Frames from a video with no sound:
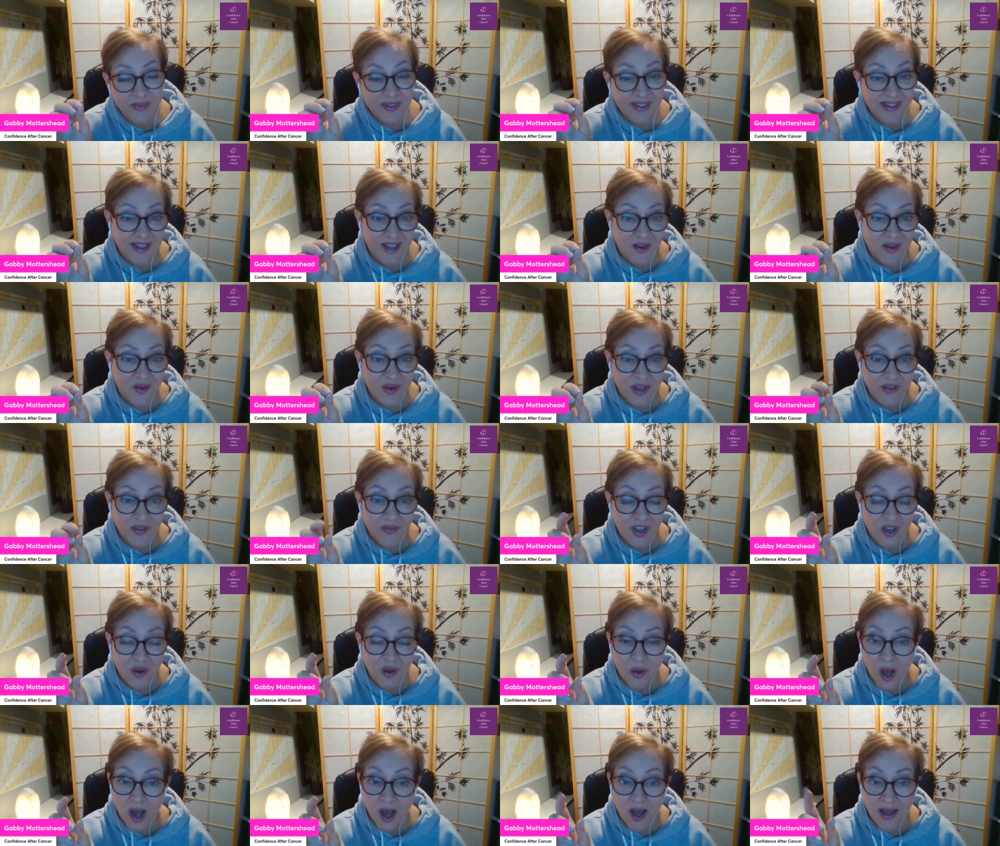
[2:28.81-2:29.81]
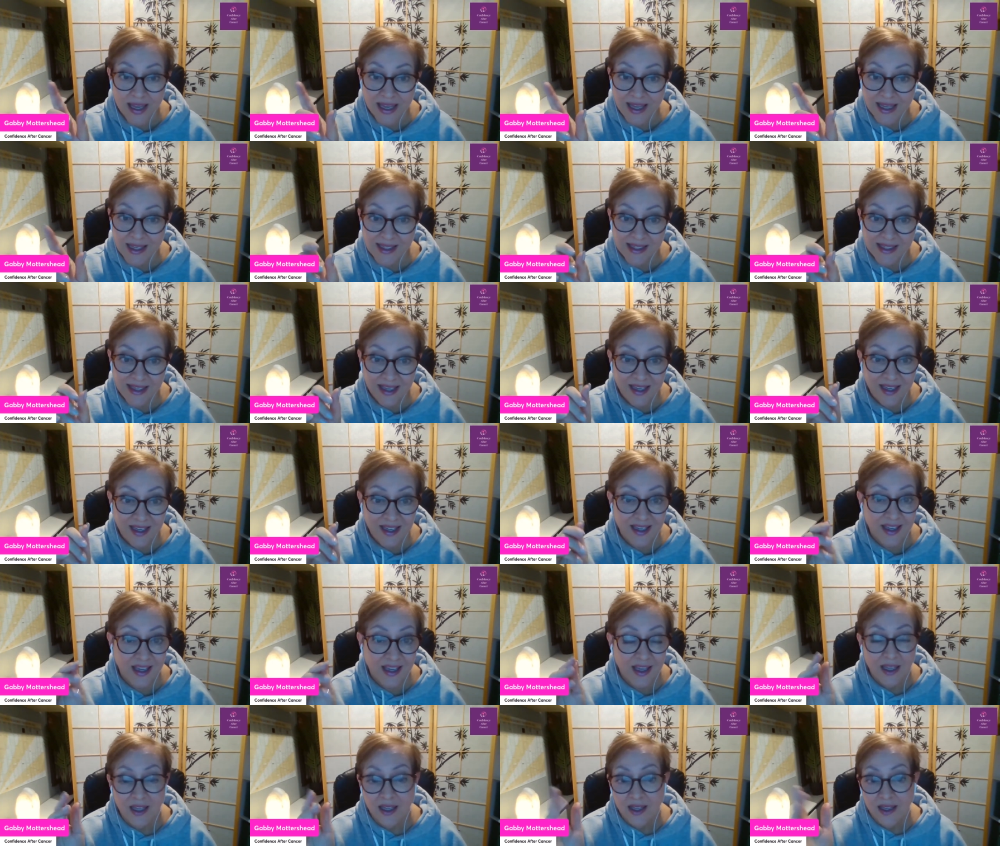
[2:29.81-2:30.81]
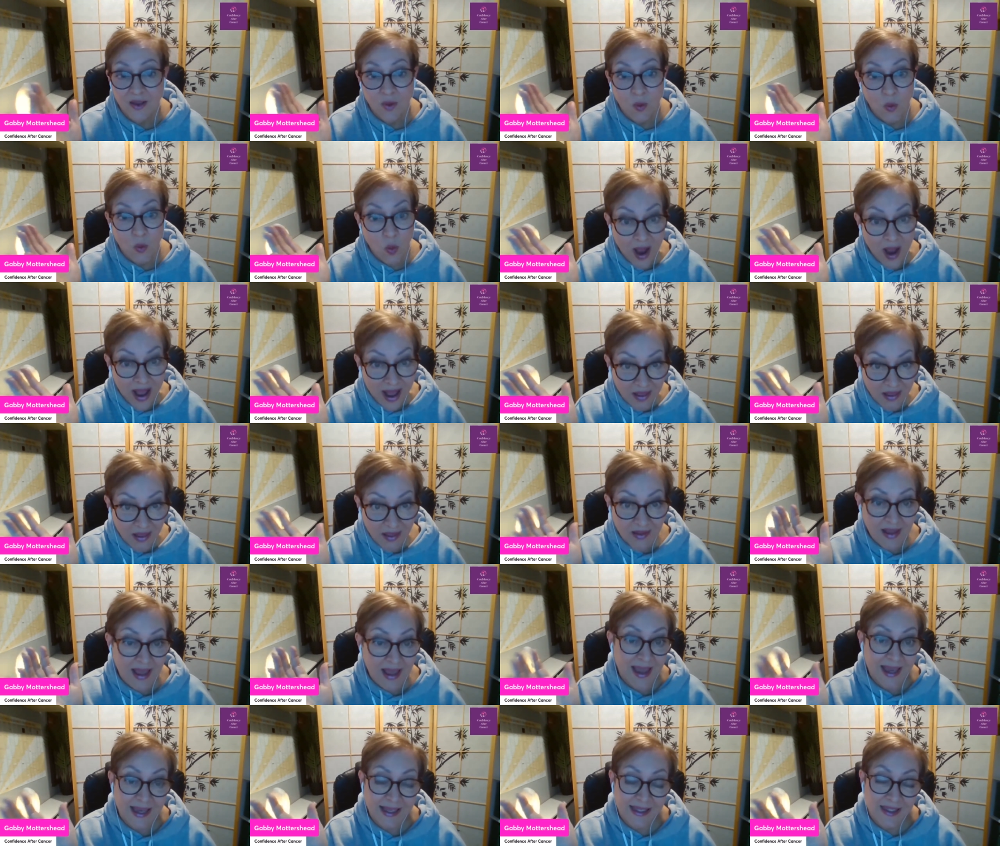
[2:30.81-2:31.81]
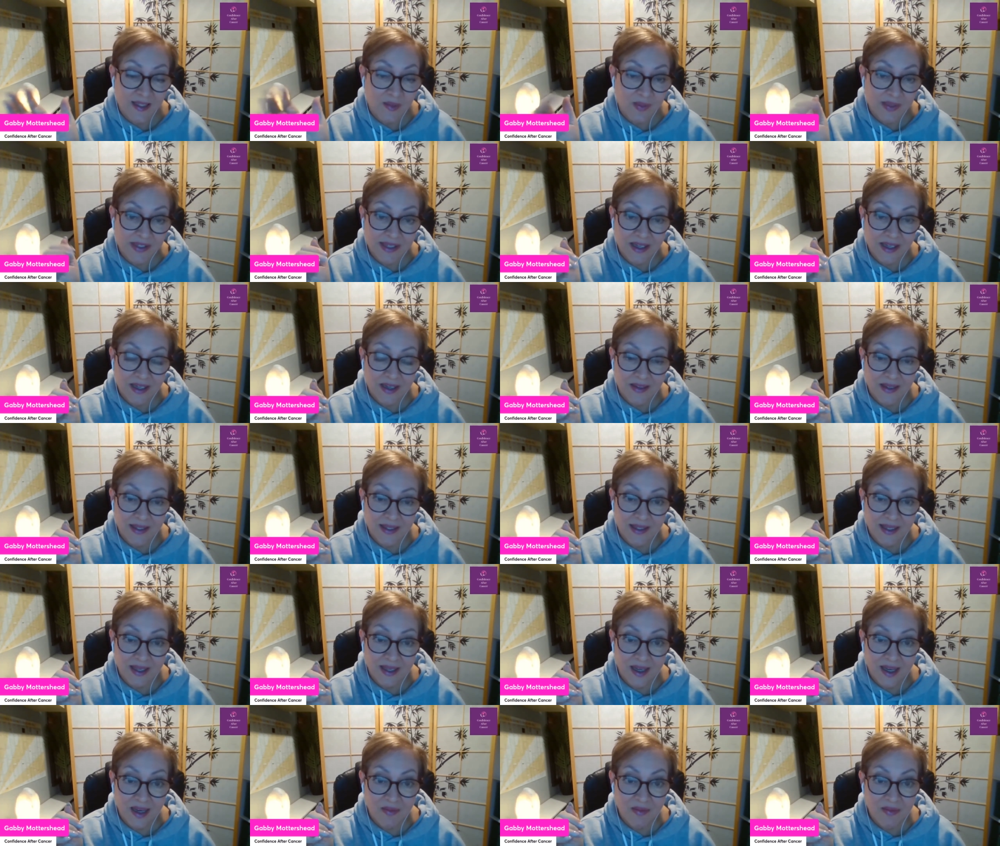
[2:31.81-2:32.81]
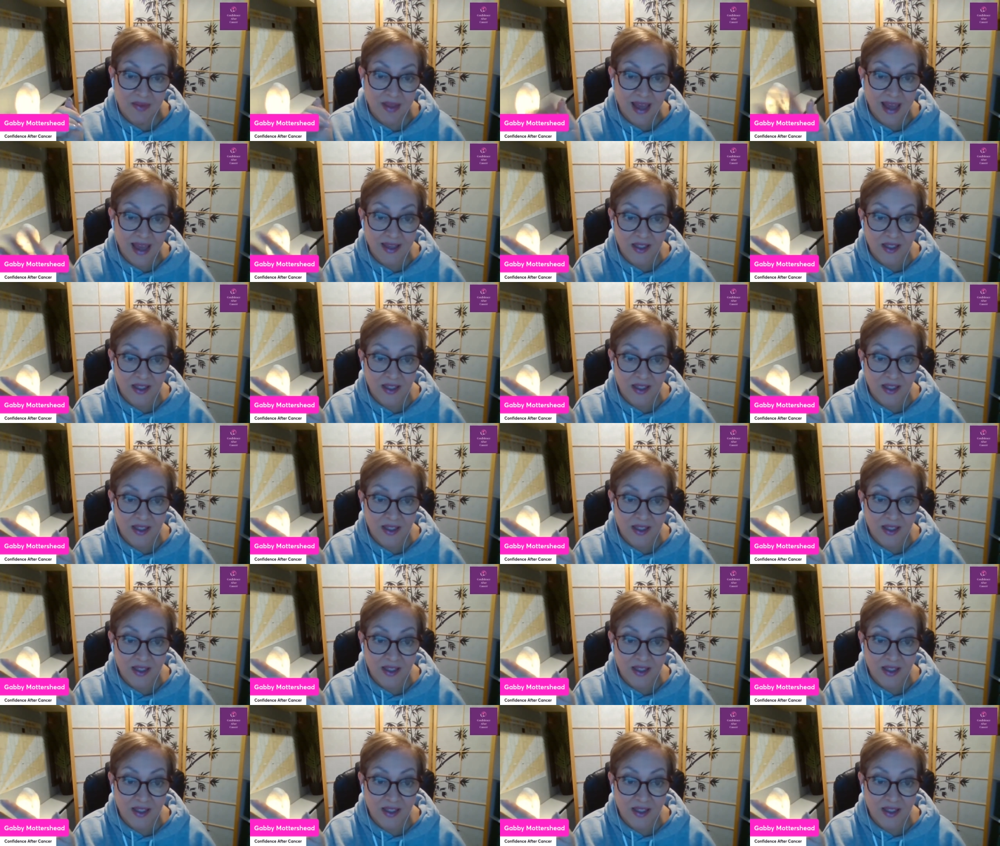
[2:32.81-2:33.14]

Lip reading: So if you are eating well 80% of the time,